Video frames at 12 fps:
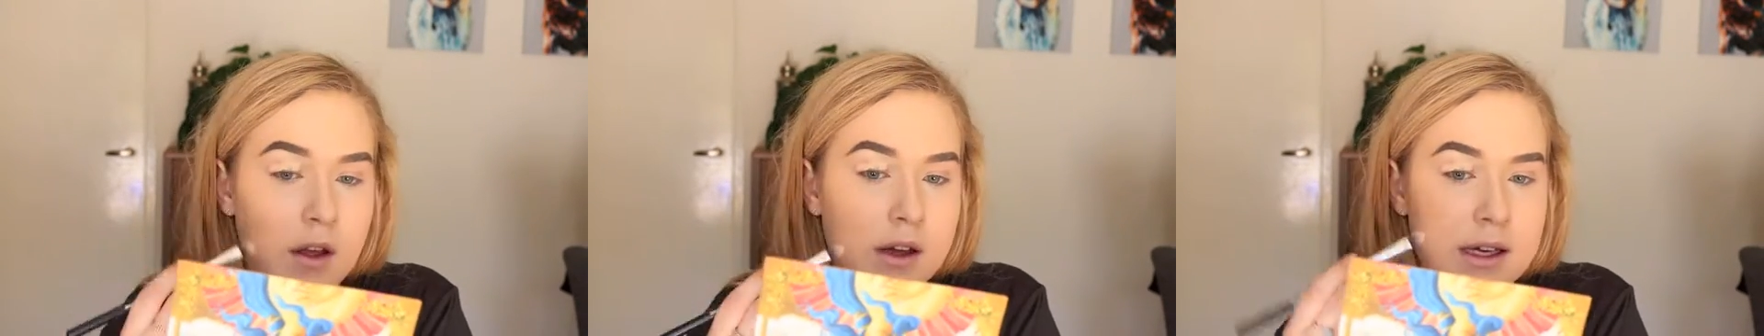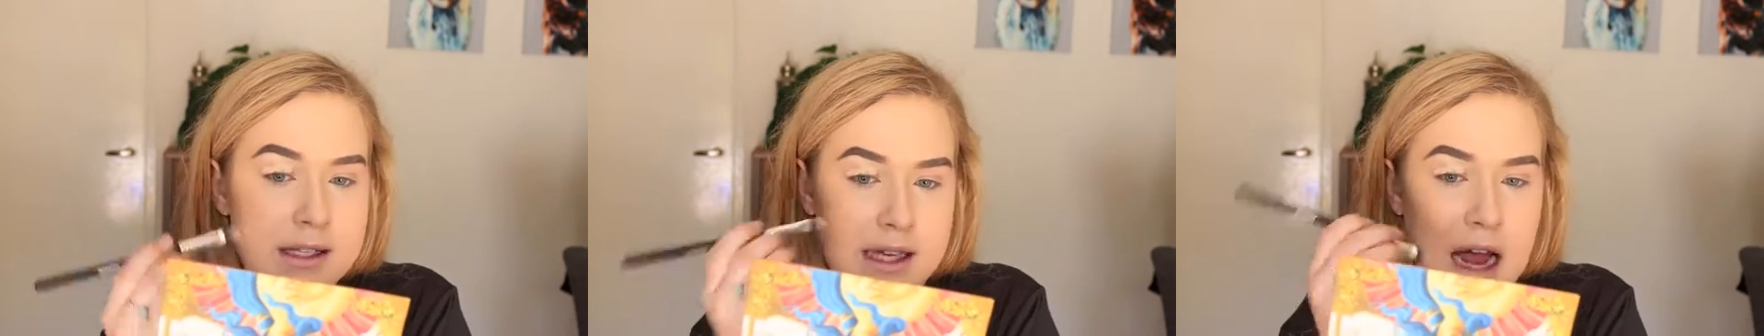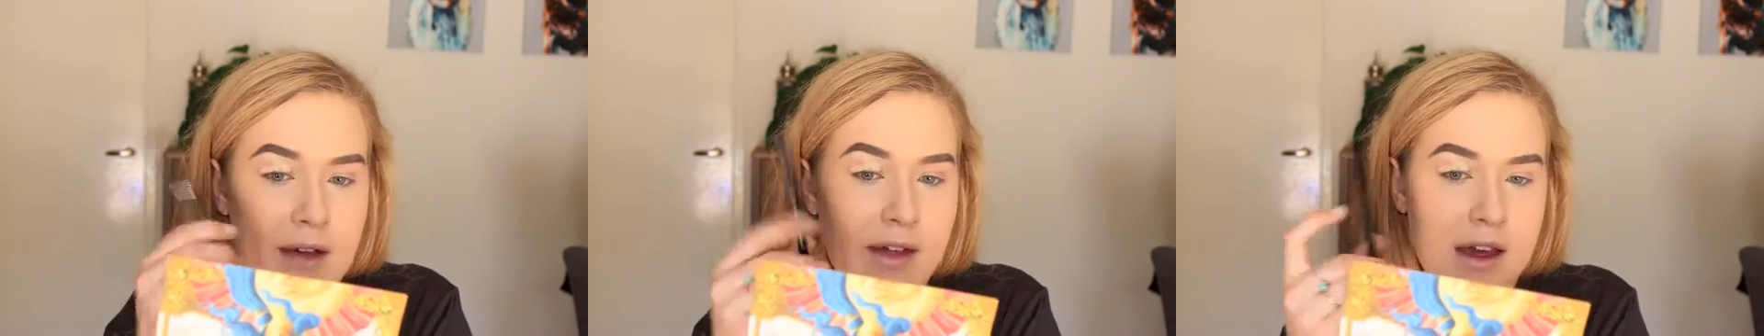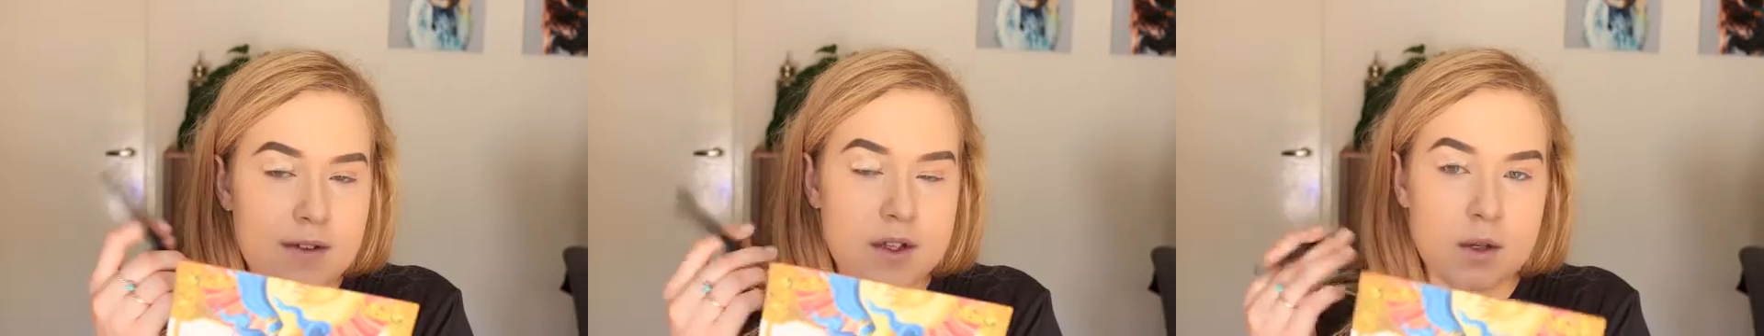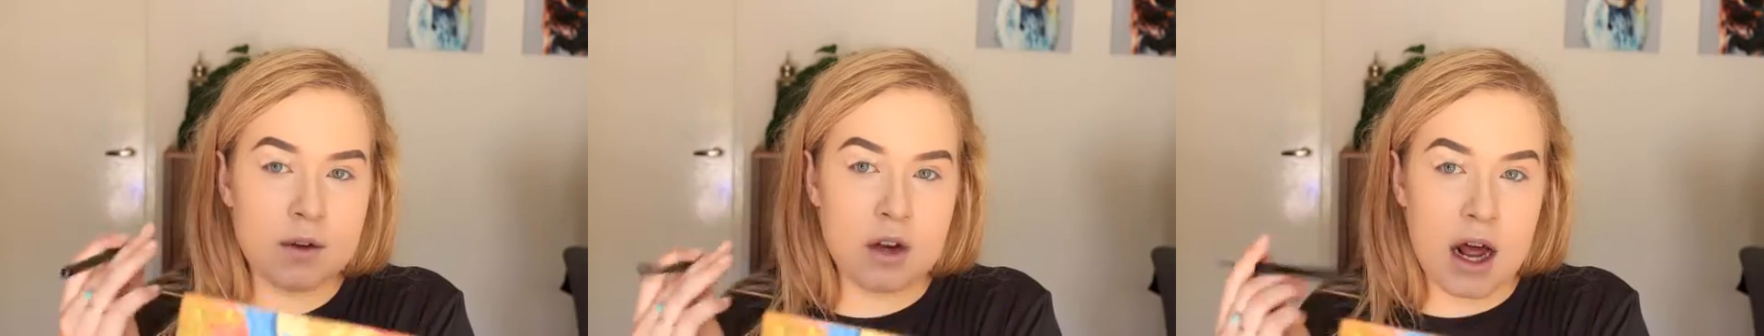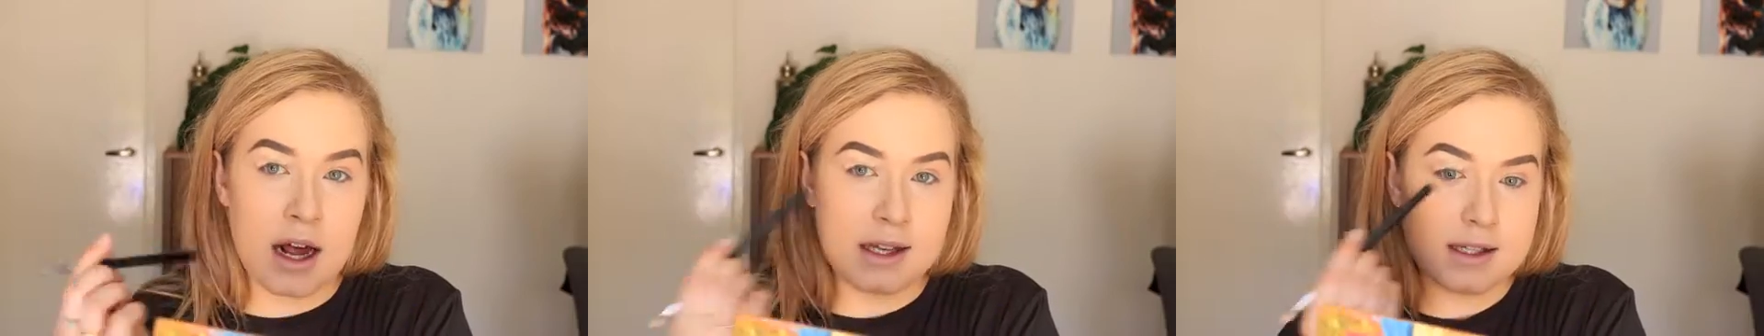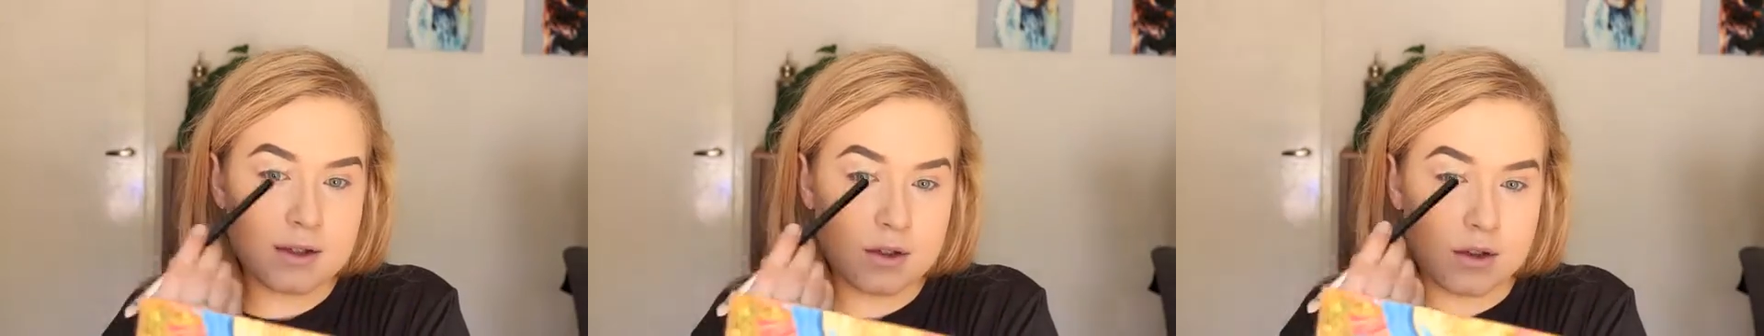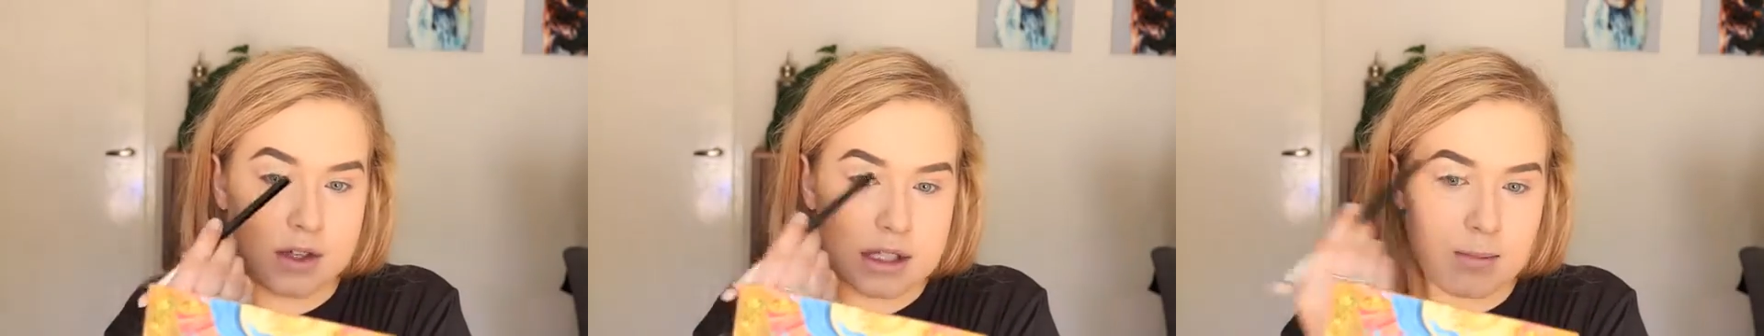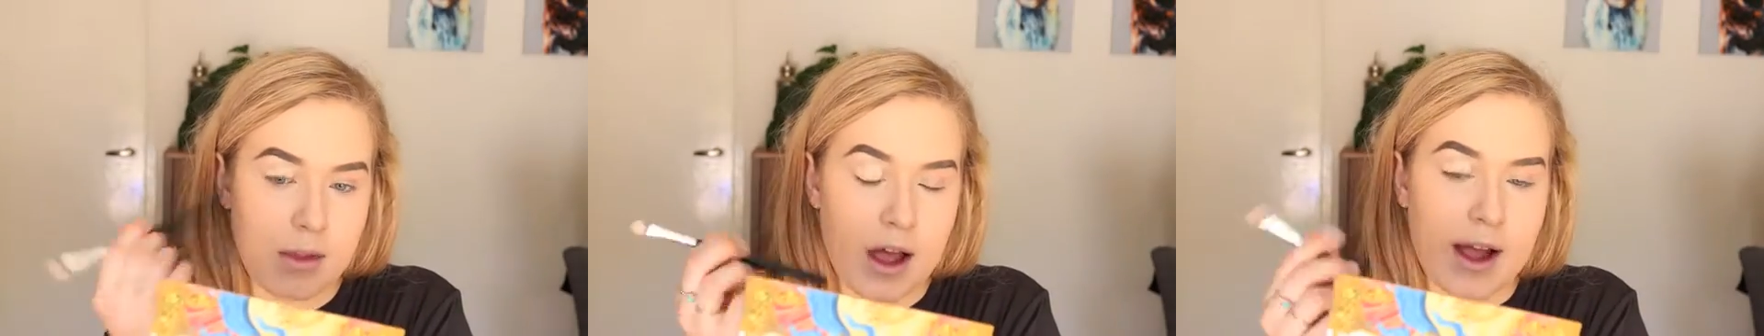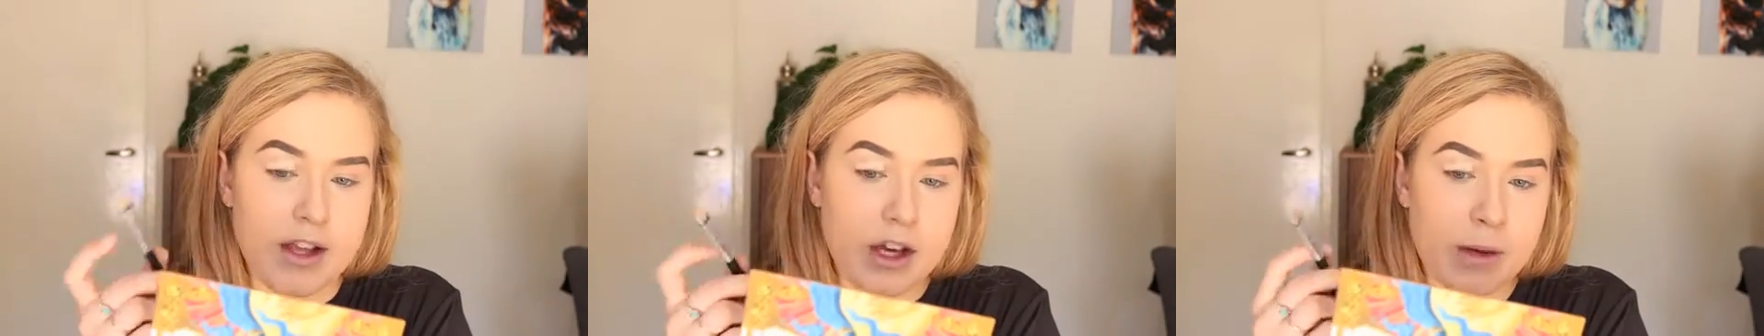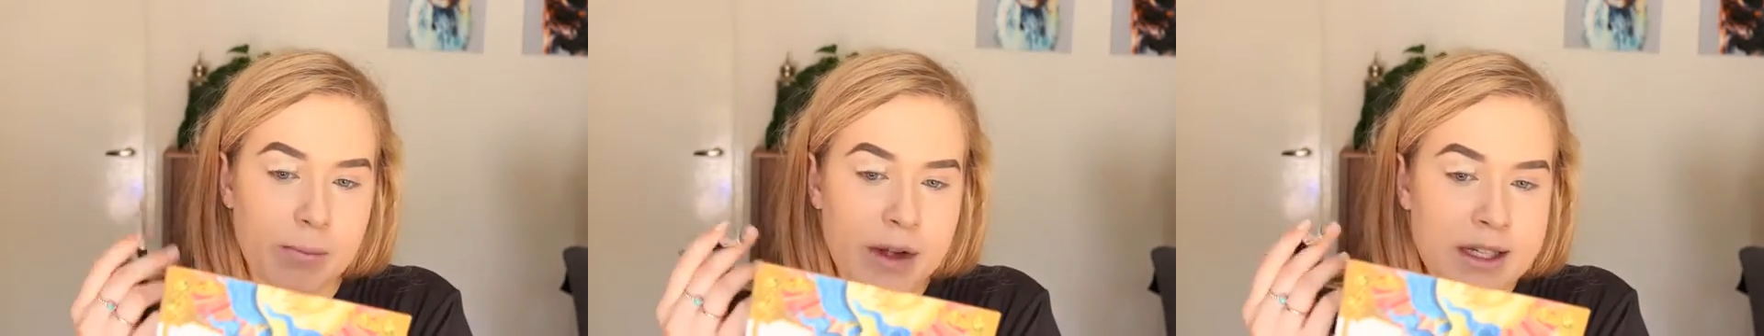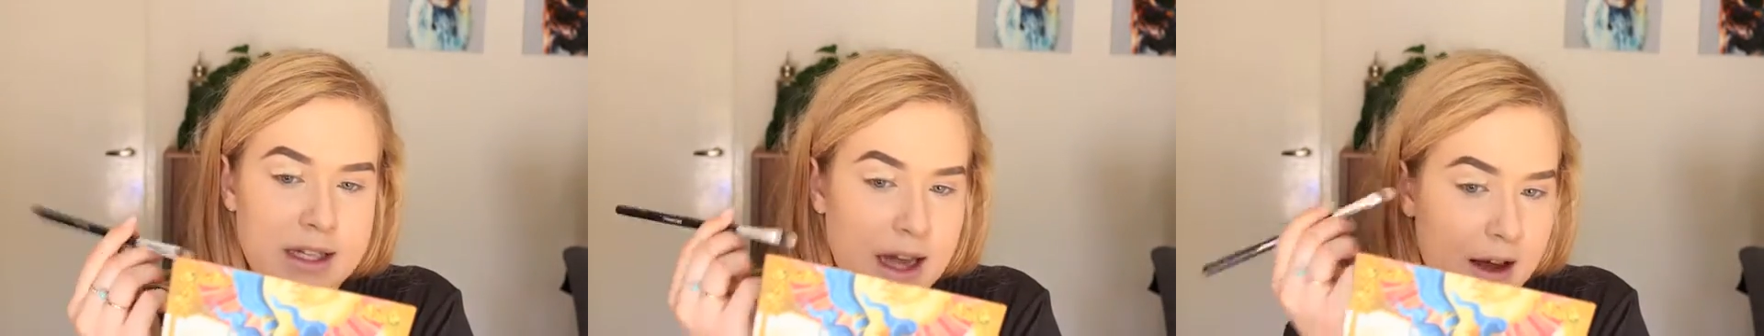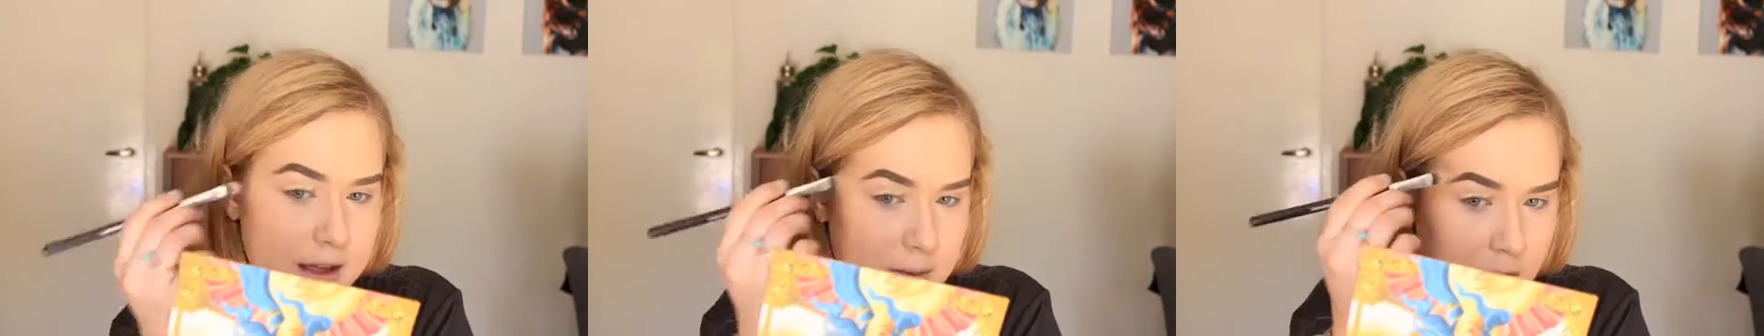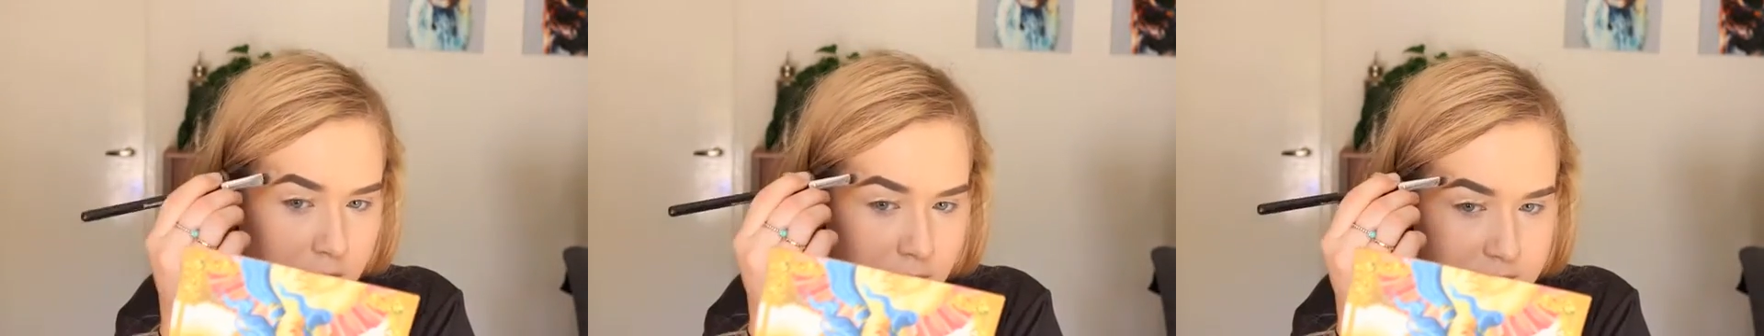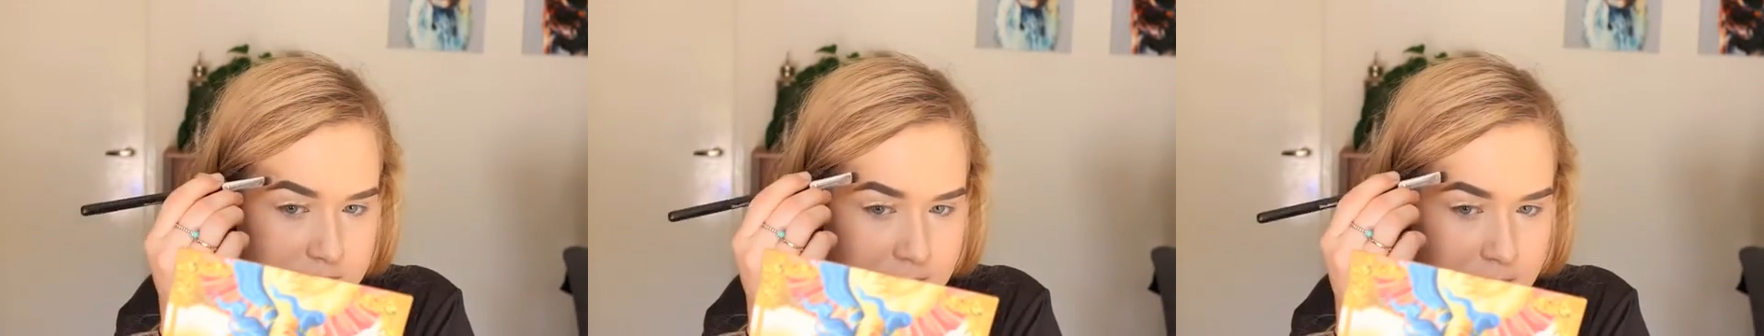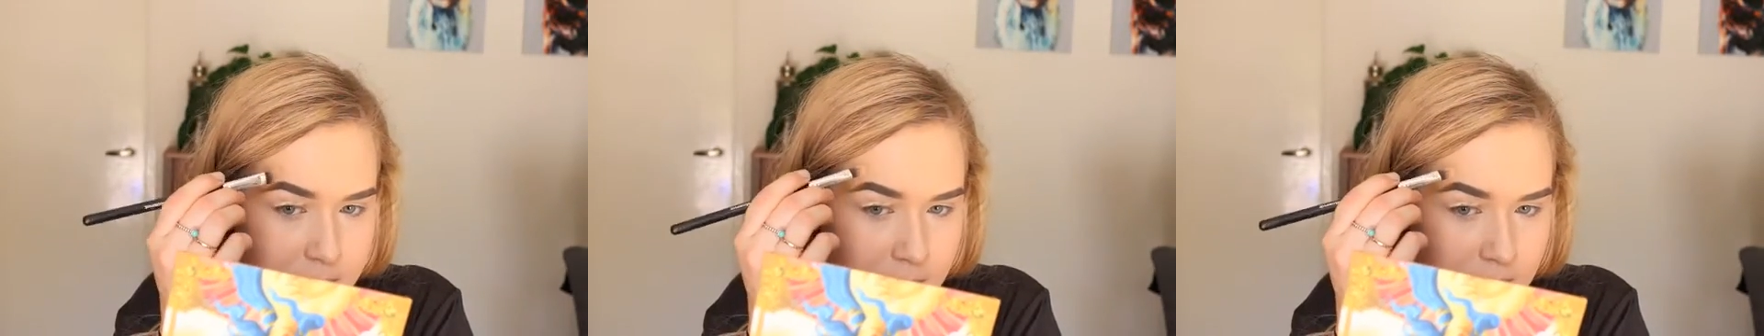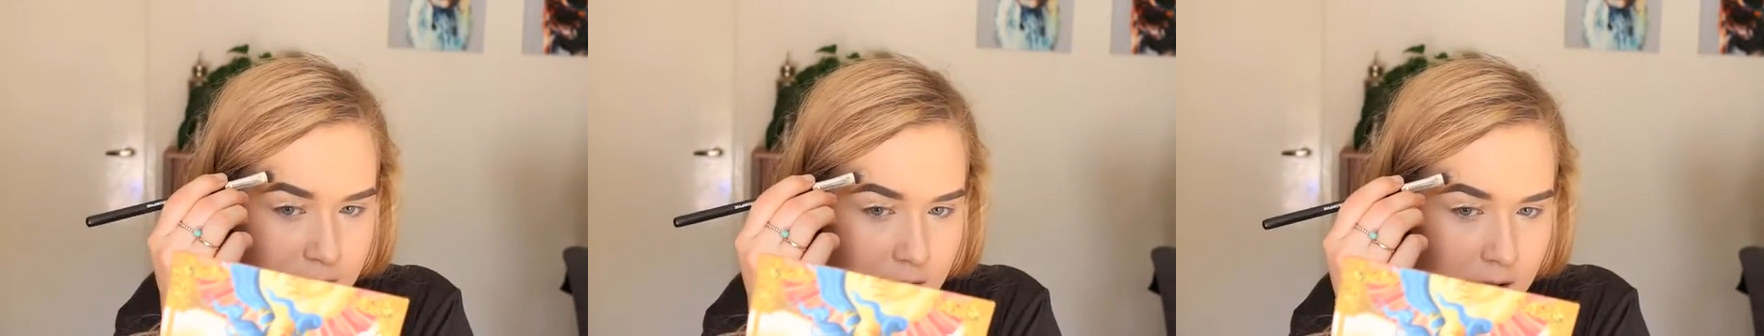You see how that gives you a nice crisp line? You can blend it out as well, obviously, but